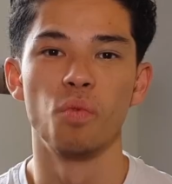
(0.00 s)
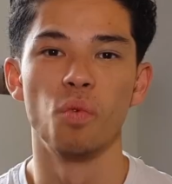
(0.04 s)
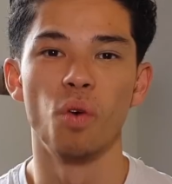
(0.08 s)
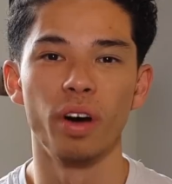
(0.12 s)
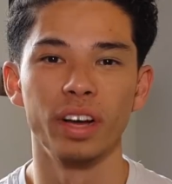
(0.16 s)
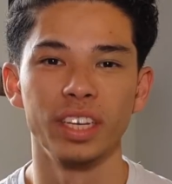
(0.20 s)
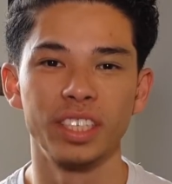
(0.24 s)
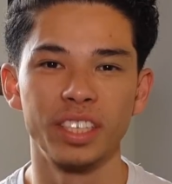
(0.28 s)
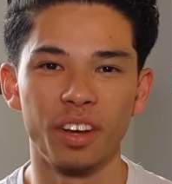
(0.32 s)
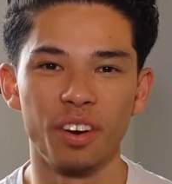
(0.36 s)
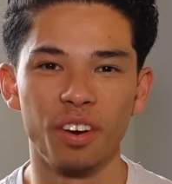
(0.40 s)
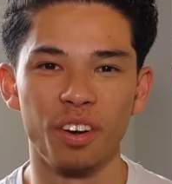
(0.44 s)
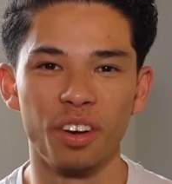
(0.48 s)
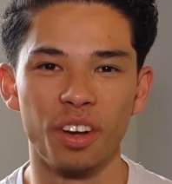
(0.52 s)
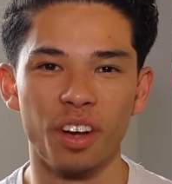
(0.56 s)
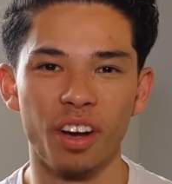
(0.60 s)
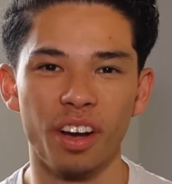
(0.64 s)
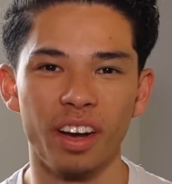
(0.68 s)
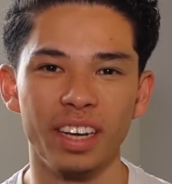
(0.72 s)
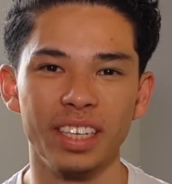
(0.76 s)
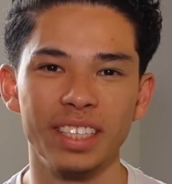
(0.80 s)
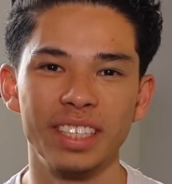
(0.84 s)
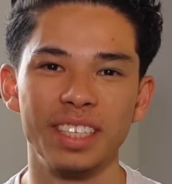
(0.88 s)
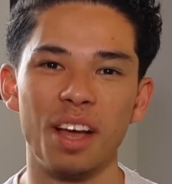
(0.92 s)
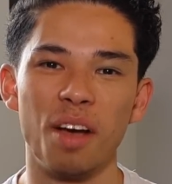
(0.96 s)
What is going on,
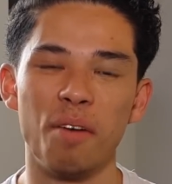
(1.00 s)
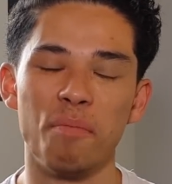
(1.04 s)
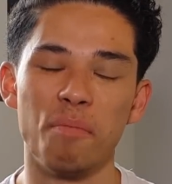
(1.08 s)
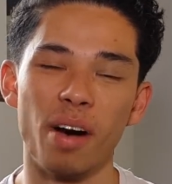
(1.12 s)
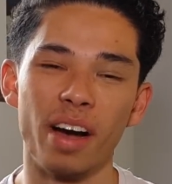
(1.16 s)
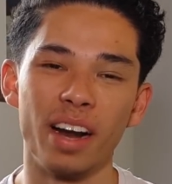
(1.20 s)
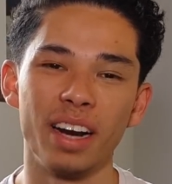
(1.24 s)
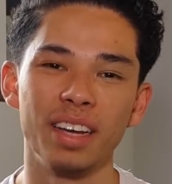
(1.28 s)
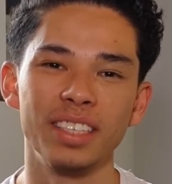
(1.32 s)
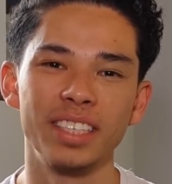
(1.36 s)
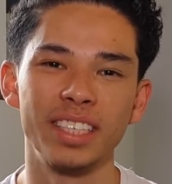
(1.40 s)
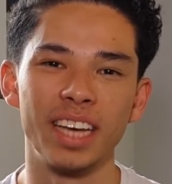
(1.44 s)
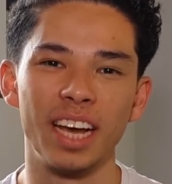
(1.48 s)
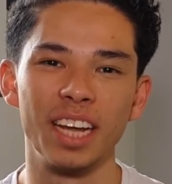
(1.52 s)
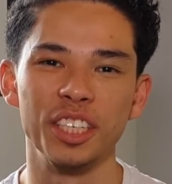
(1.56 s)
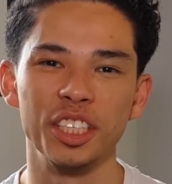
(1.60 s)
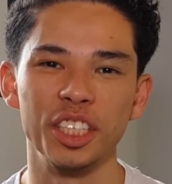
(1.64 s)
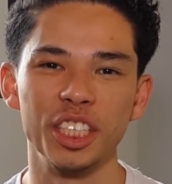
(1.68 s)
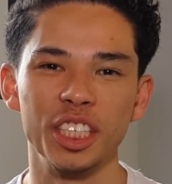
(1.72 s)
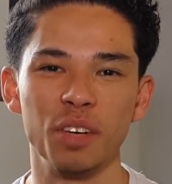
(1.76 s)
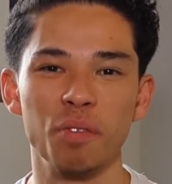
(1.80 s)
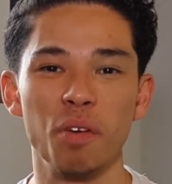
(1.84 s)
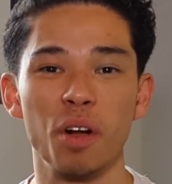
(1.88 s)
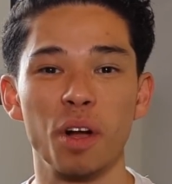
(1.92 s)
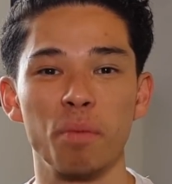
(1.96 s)
guys? My name is
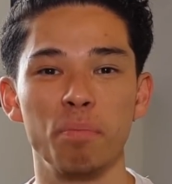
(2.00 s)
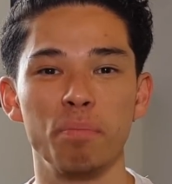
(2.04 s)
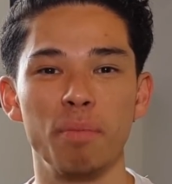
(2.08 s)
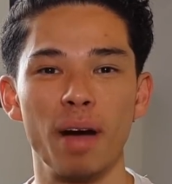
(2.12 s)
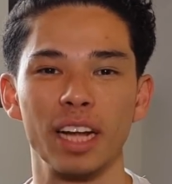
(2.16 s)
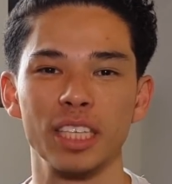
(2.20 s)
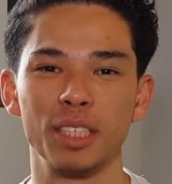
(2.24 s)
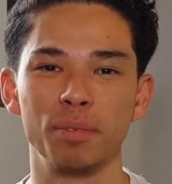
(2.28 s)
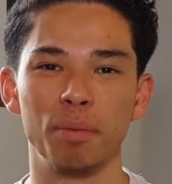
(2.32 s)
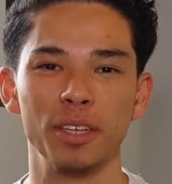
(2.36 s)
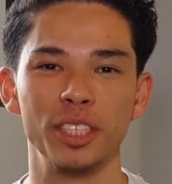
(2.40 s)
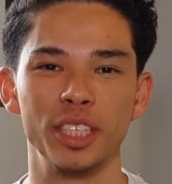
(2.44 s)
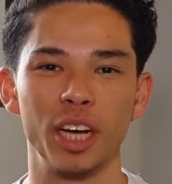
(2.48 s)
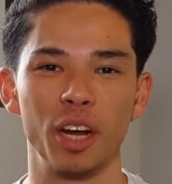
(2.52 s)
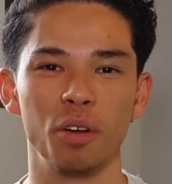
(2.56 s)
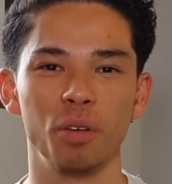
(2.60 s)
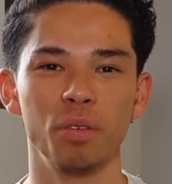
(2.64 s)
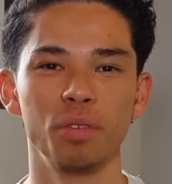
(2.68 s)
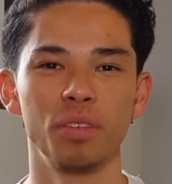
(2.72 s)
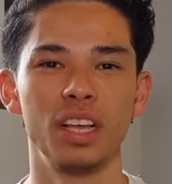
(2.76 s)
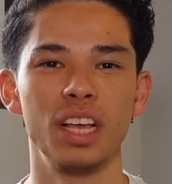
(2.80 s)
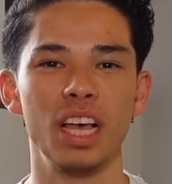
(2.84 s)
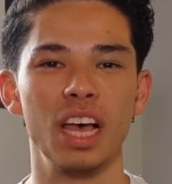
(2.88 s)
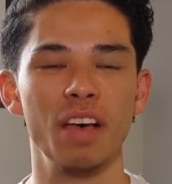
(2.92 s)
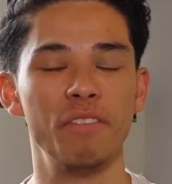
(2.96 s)
Kenji and welcome back to my
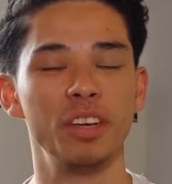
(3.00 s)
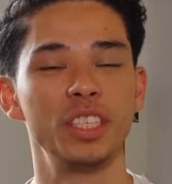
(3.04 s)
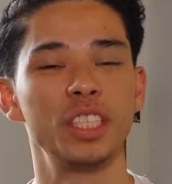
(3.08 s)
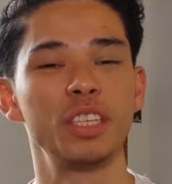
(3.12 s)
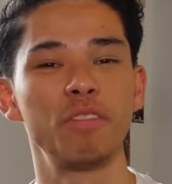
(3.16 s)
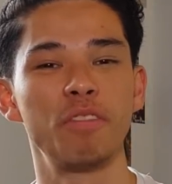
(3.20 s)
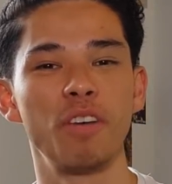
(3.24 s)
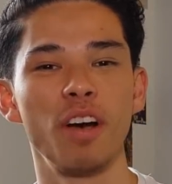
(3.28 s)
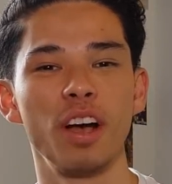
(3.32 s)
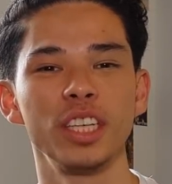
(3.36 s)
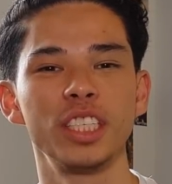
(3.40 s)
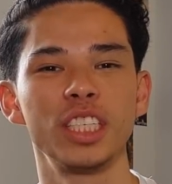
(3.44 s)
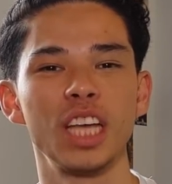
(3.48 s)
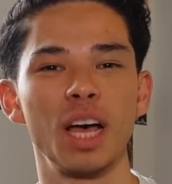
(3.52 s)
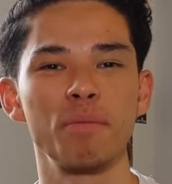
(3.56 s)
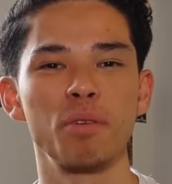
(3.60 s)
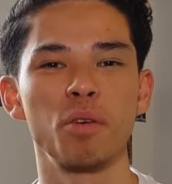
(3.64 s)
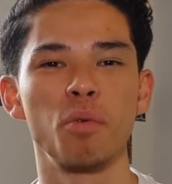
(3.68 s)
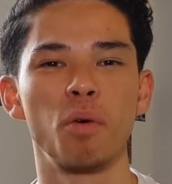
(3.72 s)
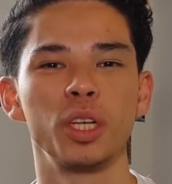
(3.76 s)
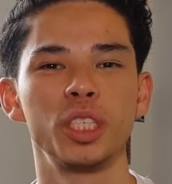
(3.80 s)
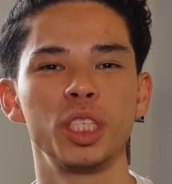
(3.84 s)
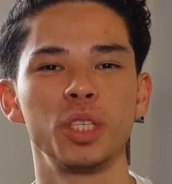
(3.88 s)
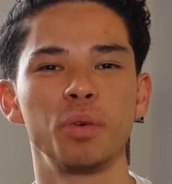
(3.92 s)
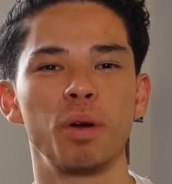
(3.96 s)
channel. If this is the first time
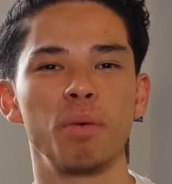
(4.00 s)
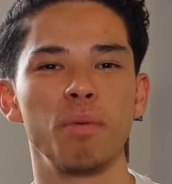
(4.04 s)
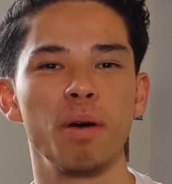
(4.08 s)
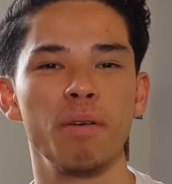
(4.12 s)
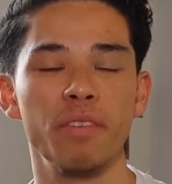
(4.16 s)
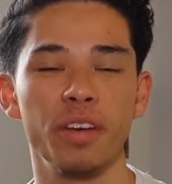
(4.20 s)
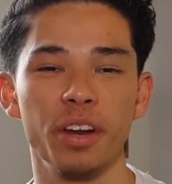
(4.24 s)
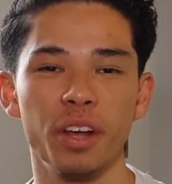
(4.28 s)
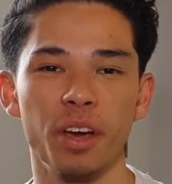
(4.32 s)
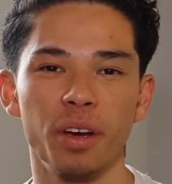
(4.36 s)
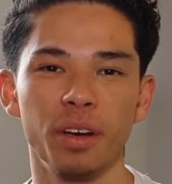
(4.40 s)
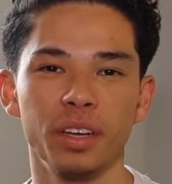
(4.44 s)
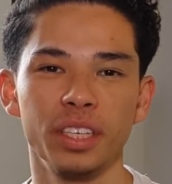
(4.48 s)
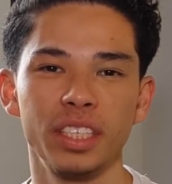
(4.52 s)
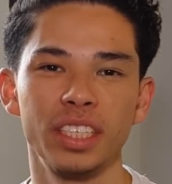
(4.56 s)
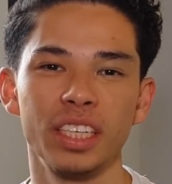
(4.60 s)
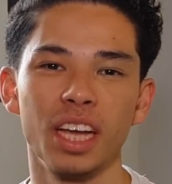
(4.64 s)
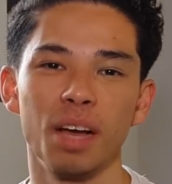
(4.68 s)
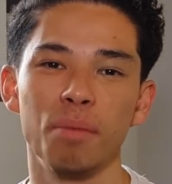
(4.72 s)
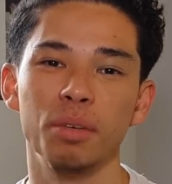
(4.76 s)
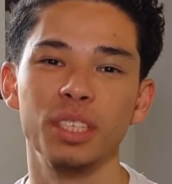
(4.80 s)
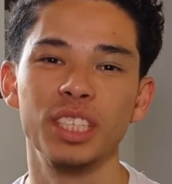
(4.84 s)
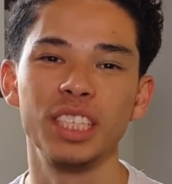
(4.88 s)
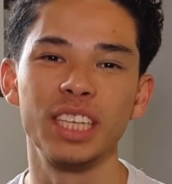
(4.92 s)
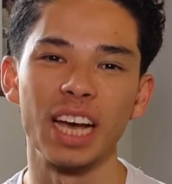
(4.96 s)
you're watching one of my videos,
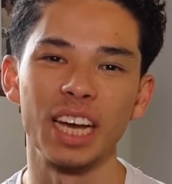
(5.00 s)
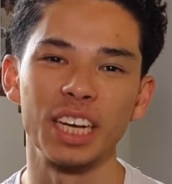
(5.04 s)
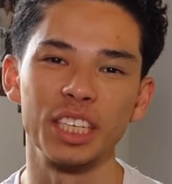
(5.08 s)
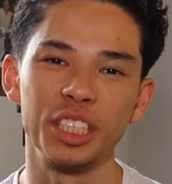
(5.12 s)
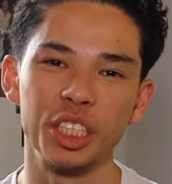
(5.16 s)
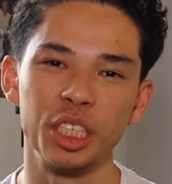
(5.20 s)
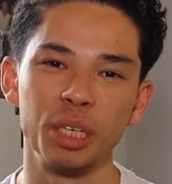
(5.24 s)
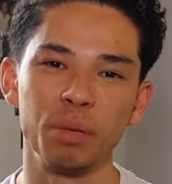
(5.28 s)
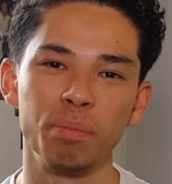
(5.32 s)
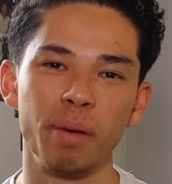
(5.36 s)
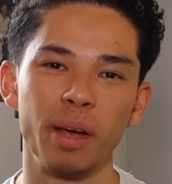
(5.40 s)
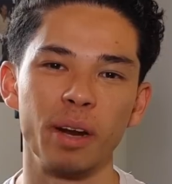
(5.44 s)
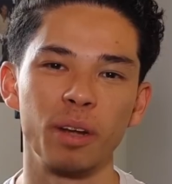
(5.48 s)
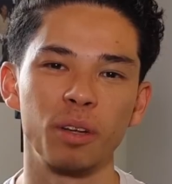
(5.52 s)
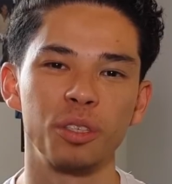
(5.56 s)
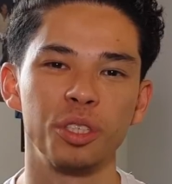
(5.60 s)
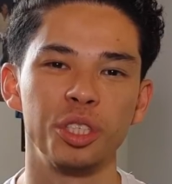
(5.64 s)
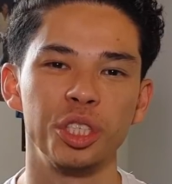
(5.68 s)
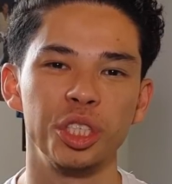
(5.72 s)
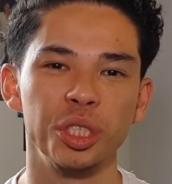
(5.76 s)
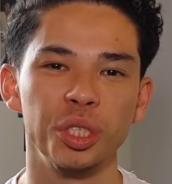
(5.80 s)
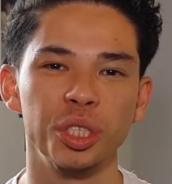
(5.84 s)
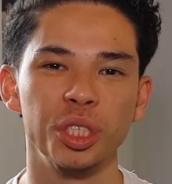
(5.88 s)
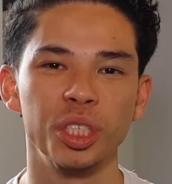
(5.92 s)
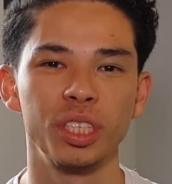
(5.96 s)
I'm a second year medical
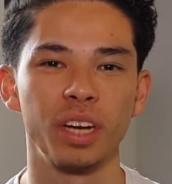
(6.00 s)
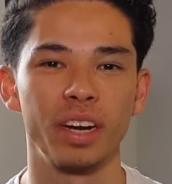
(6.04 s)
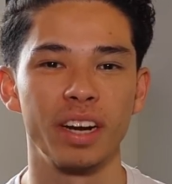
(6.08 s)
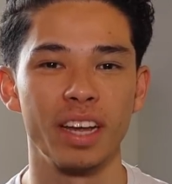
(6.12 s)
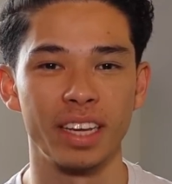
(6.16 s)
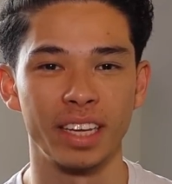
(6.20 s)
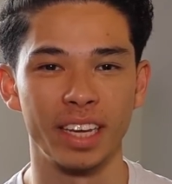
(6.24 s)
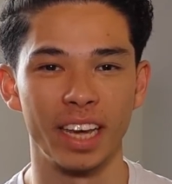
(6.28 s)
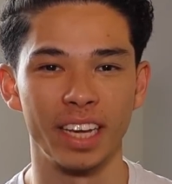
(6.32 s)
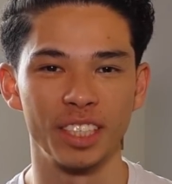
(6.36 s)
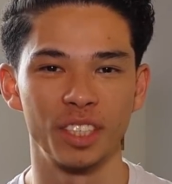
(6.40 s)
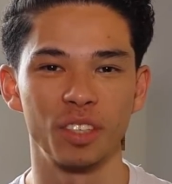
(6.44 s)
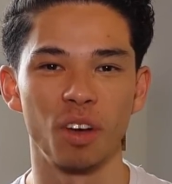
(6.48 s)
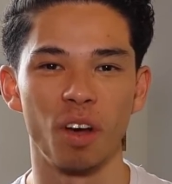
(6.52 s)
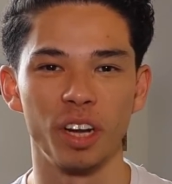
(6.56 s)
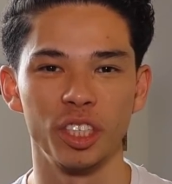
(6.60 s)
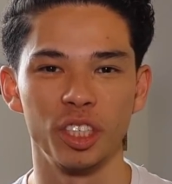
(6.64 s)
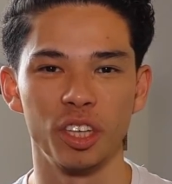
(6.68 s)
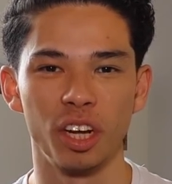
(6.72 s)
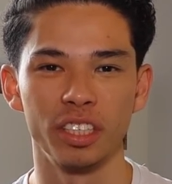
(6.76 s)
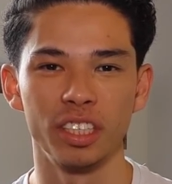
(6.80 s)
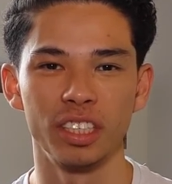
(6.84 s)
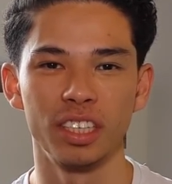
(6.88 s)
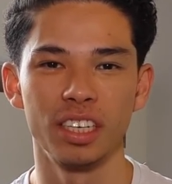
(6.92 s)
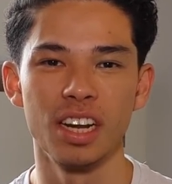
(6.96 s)
student studying at King's College
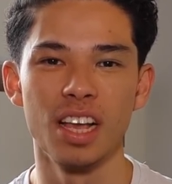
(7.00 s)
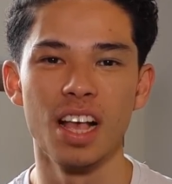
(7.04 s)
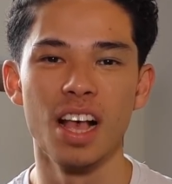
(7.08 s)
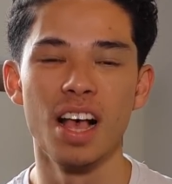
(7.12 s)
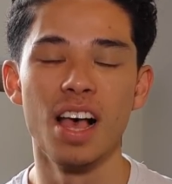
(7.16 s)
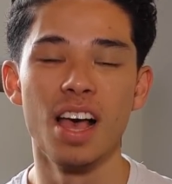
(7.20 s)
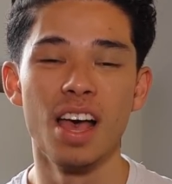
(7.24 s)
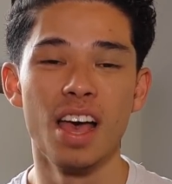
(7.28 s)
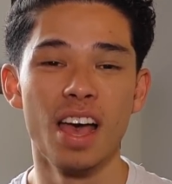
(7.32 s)
London.